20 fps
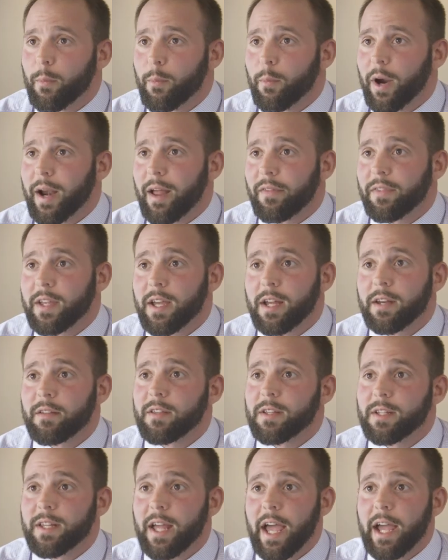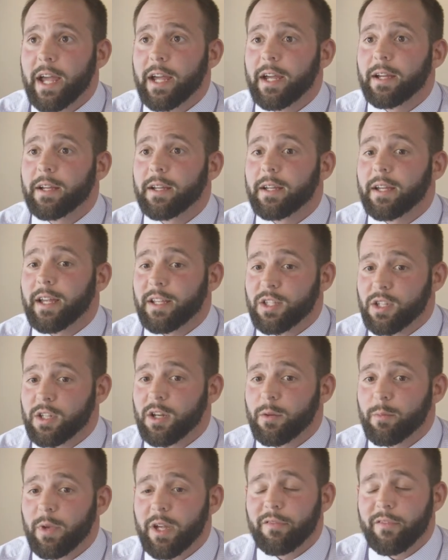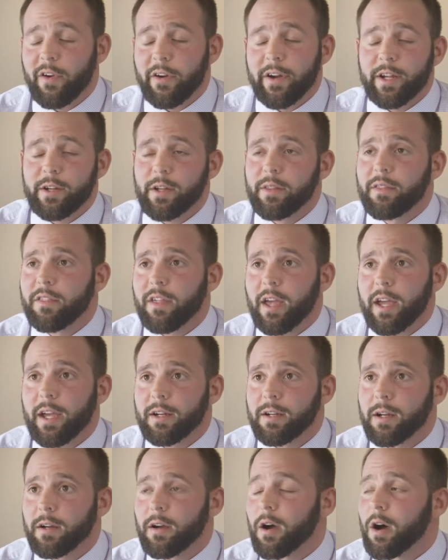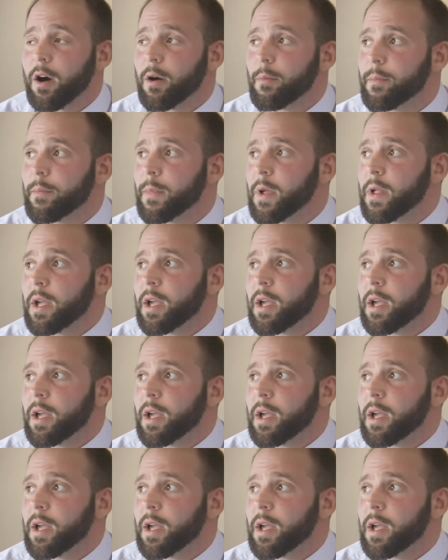But at the end of the day, it's going to be a very good thing um,